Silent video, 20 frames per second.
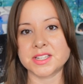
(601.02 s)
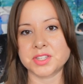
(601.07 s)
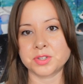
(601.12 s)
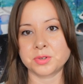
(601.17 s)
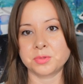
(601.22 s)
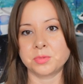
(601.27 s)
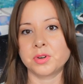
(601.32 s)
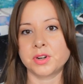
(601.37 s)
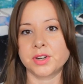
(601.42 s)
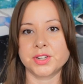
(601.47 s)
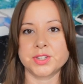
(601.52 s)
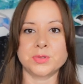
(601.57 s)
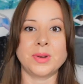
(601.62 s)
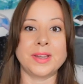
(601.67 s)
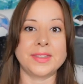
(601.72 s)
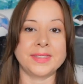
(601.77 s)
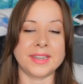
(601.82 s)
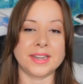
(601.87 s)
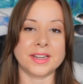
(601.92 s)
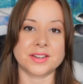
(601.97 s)
towards
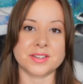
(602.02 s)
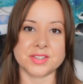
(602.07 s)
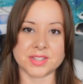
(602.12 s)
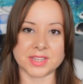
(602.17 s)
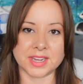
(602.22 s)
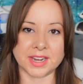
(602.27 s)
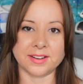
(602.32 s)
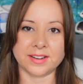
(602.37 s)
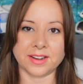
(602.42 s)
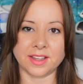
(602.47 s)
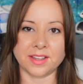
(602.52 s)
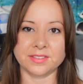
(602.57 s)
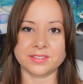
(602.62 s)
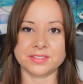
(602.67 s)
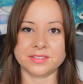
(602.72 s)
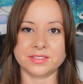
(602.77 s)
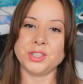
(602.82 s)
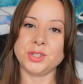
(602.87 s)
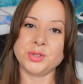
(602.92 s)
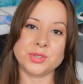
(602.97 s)
what they are scared
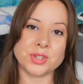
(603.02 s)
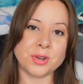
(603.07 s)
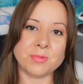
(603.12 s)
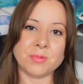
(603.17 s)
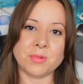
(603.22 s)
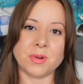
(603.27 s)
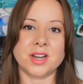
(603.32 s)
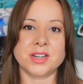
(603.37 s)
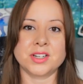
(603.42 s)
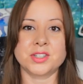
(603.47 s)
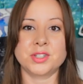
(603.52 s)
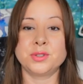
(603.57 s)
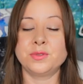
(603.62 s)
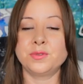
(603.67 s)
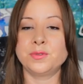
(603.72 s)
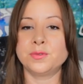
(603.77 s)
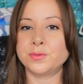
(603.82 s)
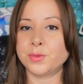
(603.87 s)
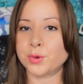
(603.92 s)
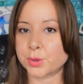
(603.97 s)
of. You don't want to
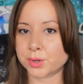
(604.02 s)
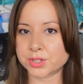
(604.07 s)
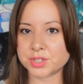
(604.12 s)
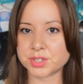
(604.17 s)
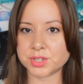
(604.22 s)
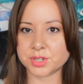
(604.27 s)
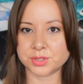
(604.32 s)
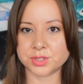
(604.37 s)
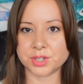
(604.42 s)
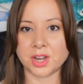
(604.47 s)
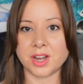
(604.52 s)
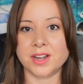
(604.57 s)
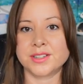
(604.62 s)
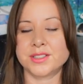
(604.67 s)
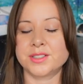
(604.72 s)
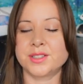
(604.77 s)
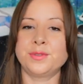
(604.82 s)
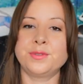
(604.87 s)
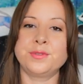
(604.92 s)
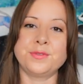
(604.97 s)
force your dog
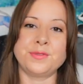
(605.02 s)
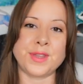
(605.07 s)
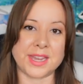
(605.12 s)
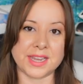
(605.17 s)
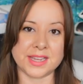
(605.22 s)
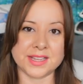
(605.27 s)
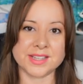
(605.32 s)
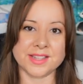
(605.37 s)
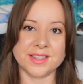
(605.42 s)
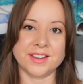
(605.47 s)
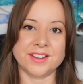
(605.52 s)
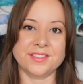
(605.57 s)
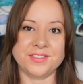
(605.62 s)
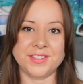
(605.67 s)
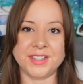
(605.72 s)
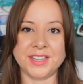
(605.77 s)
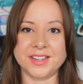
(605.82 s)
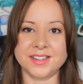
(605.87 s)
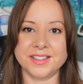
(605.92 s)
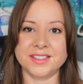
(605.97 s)
to face their
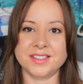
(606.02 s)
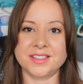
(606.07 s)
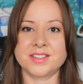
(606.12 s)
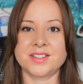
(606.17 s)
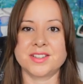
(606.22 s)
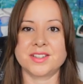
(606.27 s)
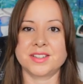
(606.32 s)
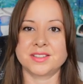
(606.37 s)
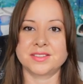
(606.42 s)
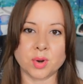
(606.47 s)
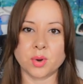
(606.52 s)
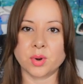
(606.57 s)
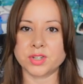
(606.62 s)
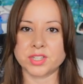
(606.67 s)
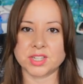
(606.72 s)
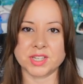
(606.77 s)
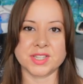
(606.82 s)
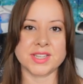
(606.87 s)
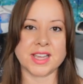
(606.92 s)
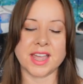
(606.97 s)
fears or
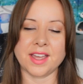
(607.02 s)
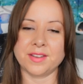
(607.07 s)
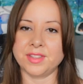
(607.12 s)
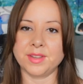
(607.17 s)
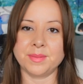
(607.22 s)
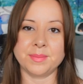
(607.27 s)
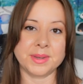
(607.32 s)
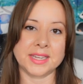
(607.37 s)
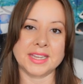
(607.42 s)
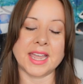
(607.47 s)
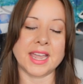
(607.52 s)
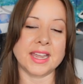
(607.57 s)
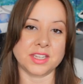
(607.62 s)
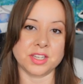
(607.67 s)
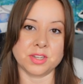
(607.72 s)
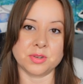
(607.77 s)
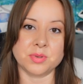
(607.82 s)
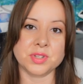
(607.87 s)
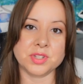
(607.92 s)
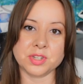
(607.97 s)
just have them get
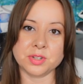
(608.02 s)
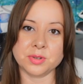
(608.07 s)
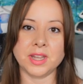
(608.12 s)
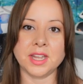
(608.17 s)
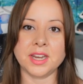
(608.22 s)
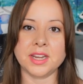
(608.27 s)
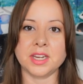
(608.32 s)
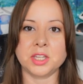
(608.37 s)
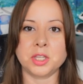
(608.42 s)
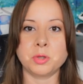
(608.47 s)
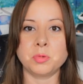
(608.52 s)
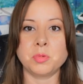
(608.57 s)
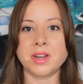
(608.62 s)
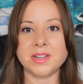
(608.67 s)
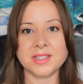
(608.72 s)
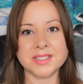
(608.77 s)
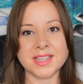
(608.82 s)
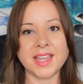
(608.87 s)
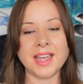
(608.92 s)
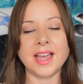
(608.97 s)
used to it. You
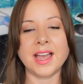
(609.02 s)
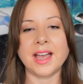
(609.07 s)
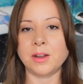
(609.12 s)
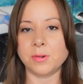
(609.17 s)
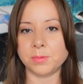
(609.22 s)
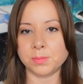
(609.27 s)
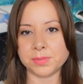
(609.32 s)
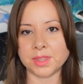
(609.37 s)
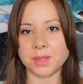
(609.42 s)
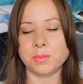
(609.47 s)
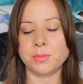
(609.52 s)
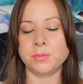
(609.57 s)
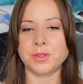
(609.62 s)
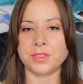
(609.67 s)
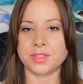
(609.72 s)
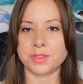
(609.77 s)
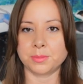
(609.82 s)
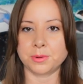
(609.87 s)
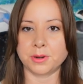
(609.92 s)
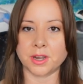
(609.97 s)
want to help them
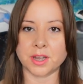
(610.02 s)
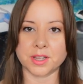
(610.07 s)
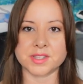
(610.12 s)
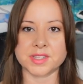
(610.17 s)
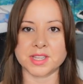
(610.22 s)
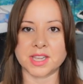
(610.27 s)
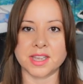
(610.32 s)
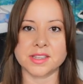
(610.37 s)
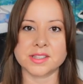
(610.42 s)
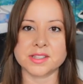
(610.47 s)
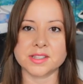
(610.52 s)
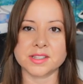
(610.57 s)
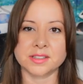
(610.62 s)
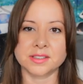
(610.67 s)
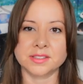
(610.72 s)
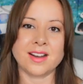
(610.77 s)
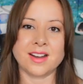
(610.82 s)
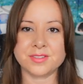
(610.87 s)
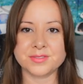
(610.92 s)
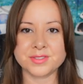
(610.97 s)
with the process.
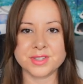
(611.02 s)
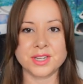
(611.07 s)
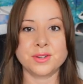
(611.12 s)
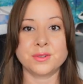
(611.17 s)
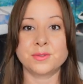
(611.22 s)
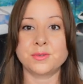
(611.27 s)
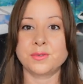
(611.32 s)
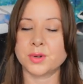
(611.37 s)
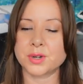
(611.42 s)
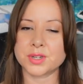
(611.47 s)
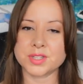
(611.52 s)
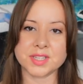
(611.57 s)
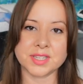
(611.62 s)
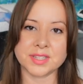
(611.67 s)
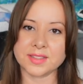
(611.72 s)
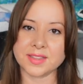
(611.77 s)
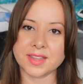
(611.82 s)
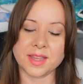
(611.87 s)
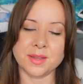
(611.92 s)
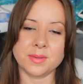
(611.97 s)
Often
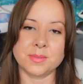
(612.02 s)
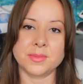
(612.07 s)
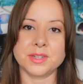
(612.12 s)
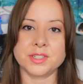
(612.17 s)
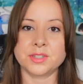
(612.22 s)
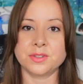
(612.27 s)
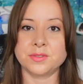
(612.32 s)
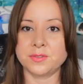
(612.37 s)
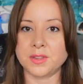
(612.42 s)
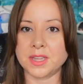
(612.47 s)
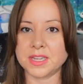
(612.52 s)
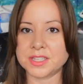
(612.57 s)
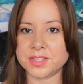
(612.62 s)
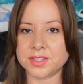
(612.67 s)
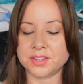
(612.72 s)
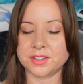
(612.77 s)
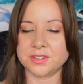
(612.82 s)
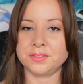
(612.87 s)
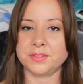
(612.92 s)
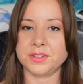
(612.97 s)
forcing them to face
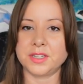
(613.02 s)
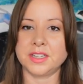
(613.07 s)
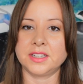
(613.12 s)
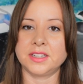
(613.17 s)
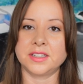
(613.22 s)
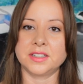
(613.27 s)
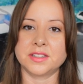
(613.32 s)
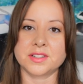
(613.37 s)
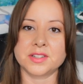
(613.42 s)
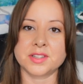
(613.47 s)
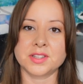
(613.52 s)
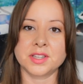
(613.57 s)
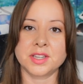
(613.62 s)
their fears